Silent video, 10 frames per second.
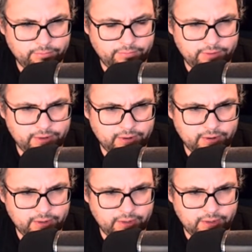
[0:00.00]

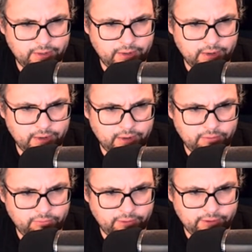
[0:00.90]
Fair
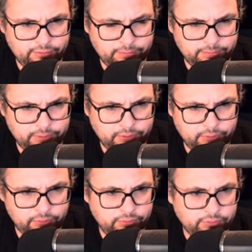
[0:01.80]
enough, I
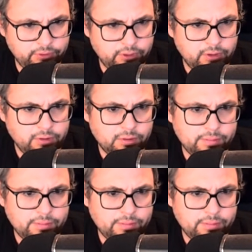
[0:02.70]
suppose. What